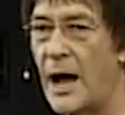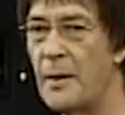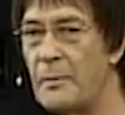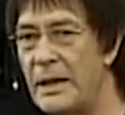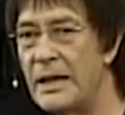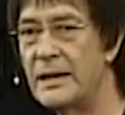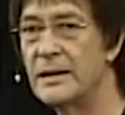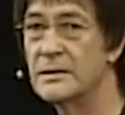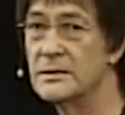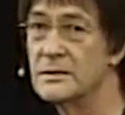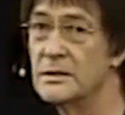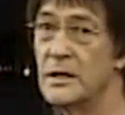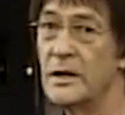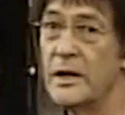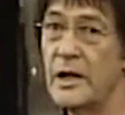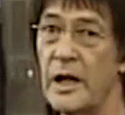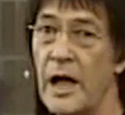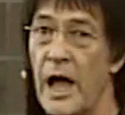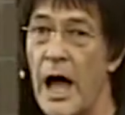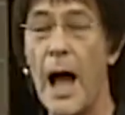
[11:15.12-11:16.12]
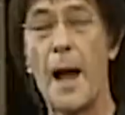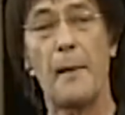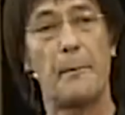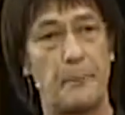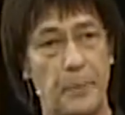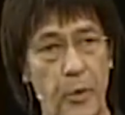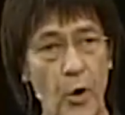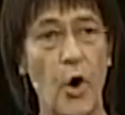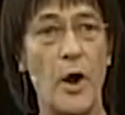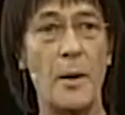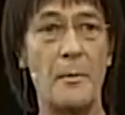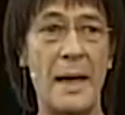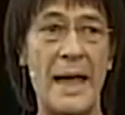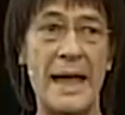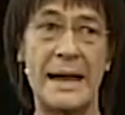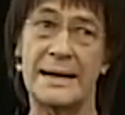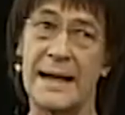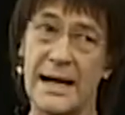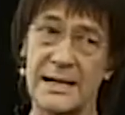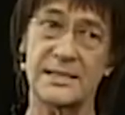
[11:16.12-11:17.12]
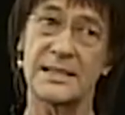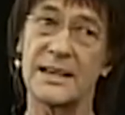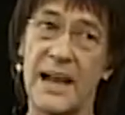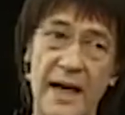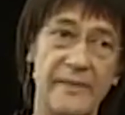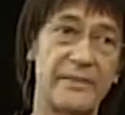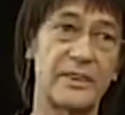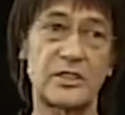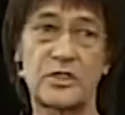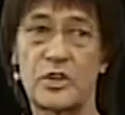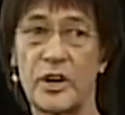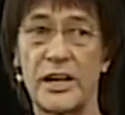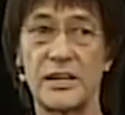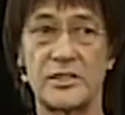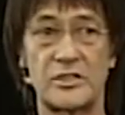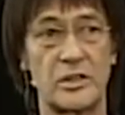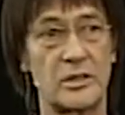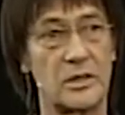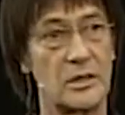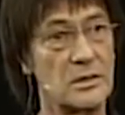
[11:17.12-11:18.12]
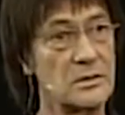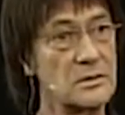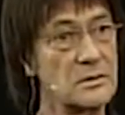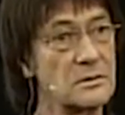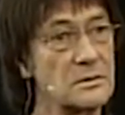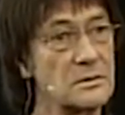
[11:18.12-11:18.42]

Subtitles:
mean, a poor man doesn't have a treasurer